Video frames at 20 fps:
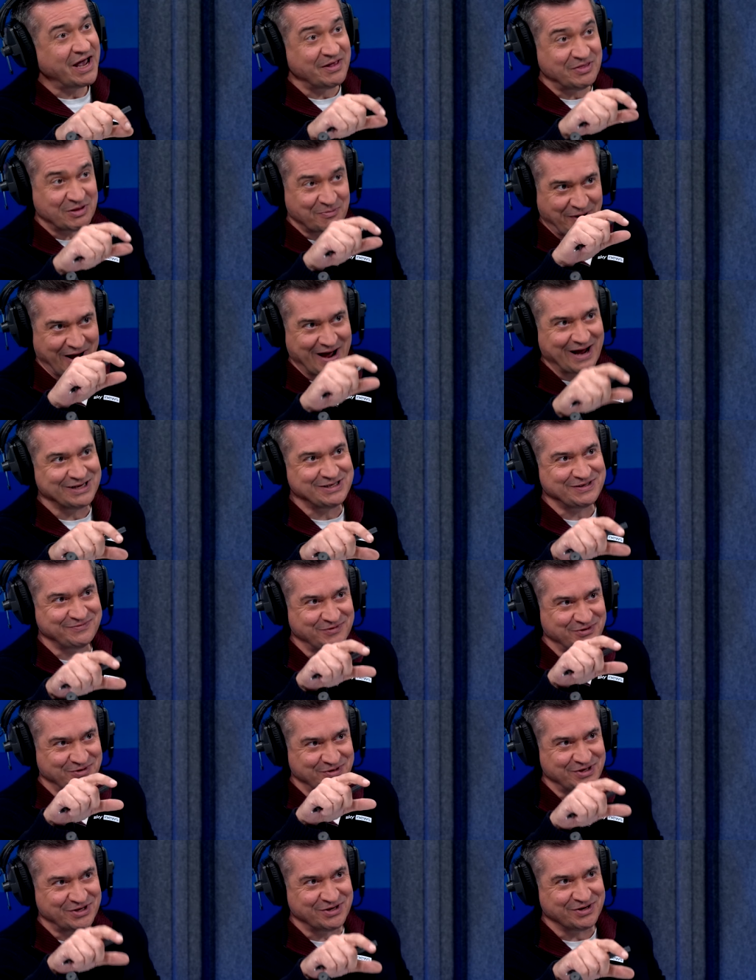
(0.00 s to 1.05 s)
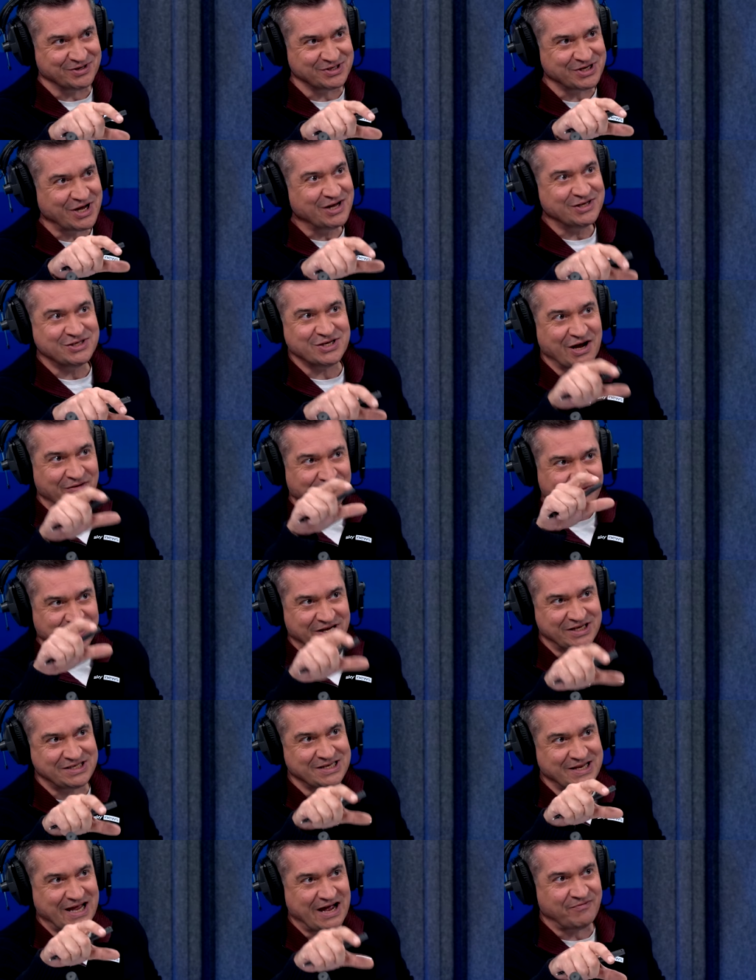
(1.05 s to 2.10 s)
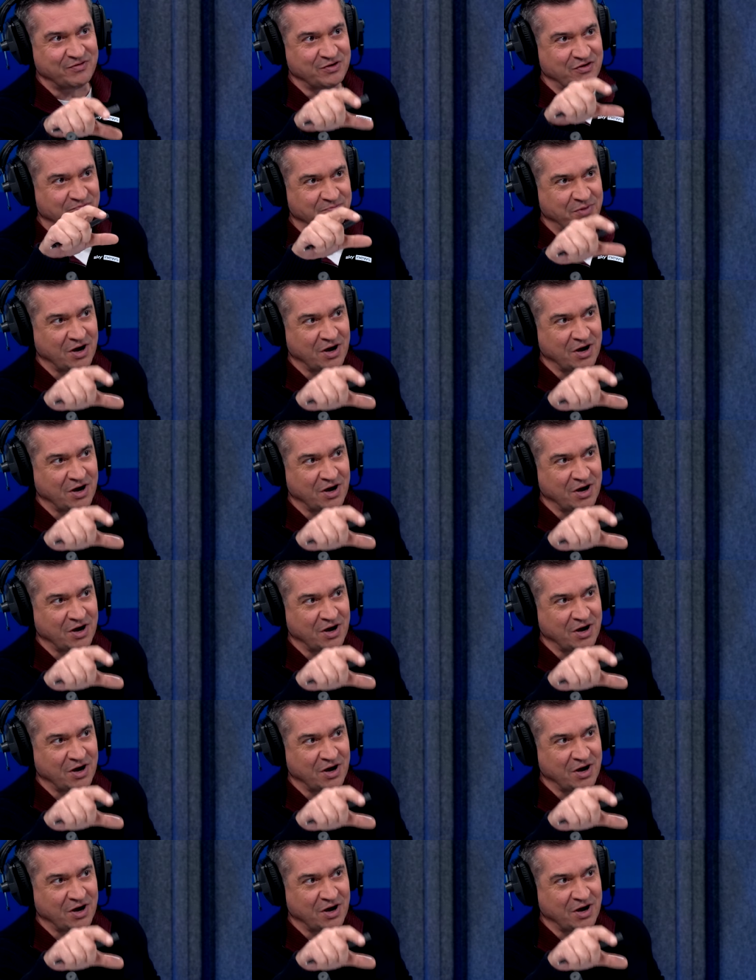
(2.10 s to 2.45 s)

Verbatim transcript: in the past few years to have this level of